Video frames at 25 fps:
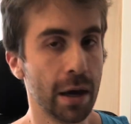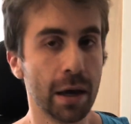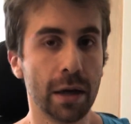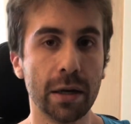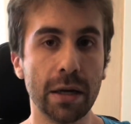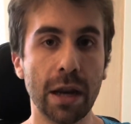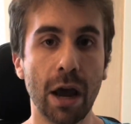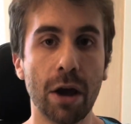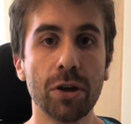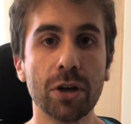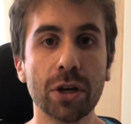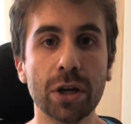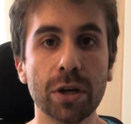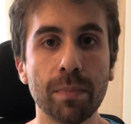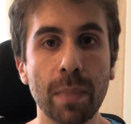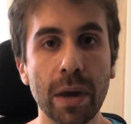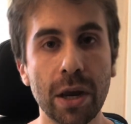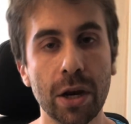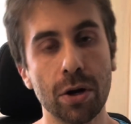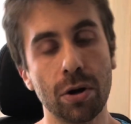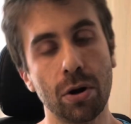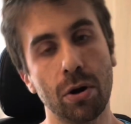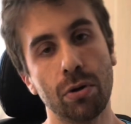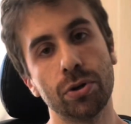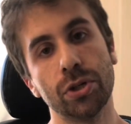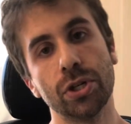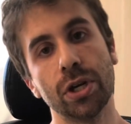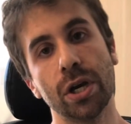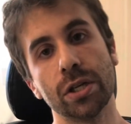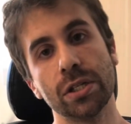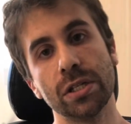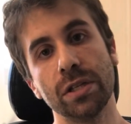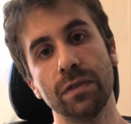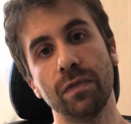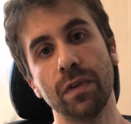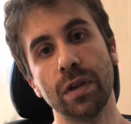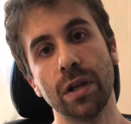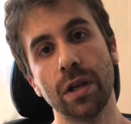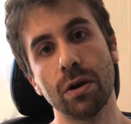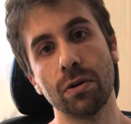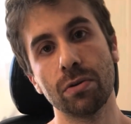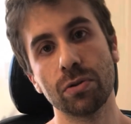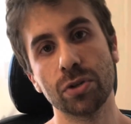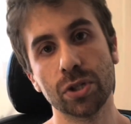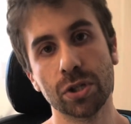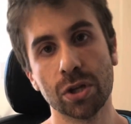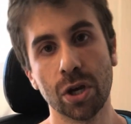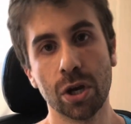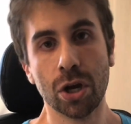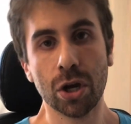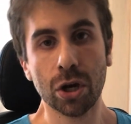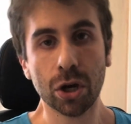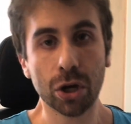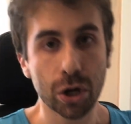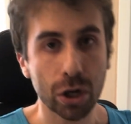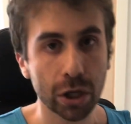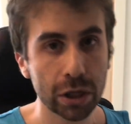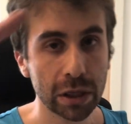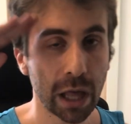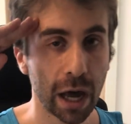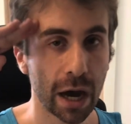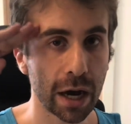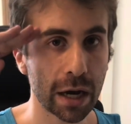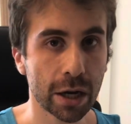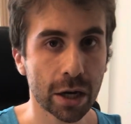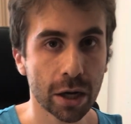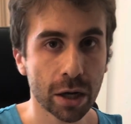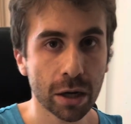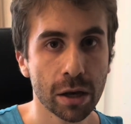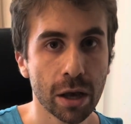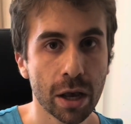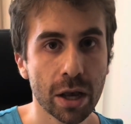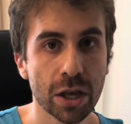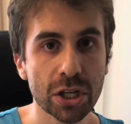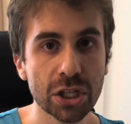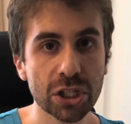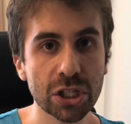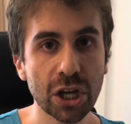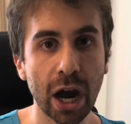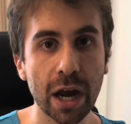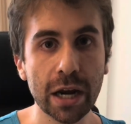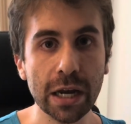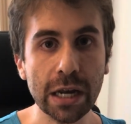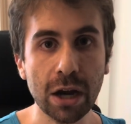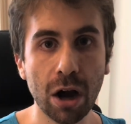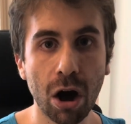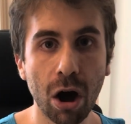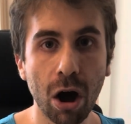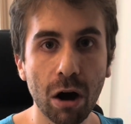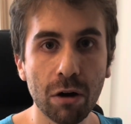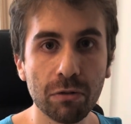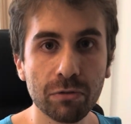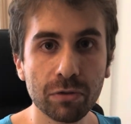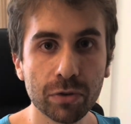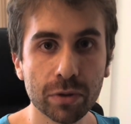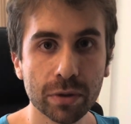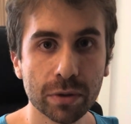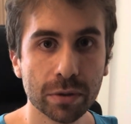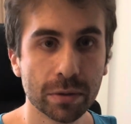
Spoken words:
Now you can make your own Chelsea videos. Good luck signing off.